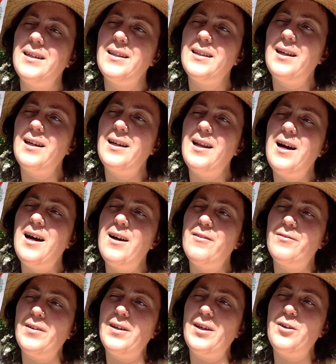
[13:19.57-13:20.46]
the
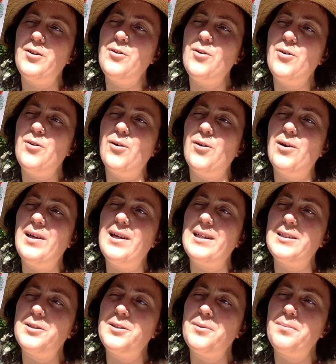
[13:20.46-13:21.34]
larvae gnaw
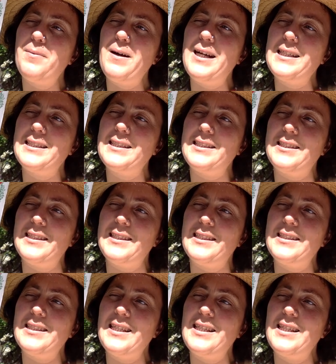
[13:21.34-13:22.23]
little
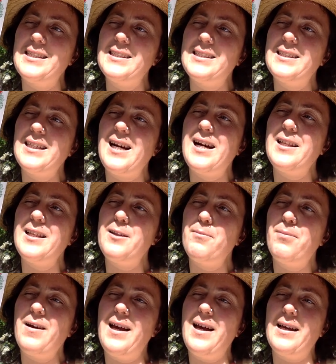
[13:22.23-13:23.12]
passages inside
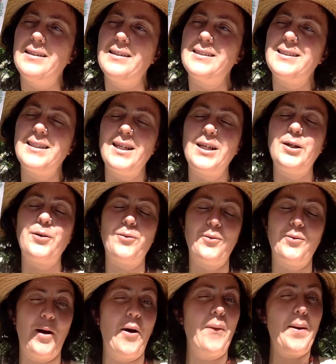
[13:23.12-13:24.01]
the plants and
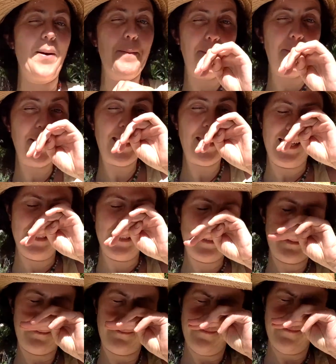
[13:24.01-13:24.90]
grow in
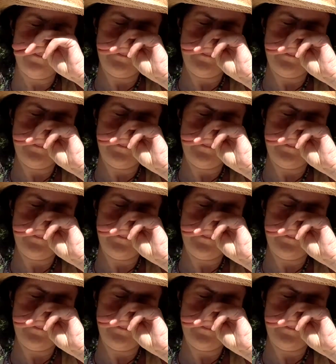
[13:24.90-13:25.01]
peace.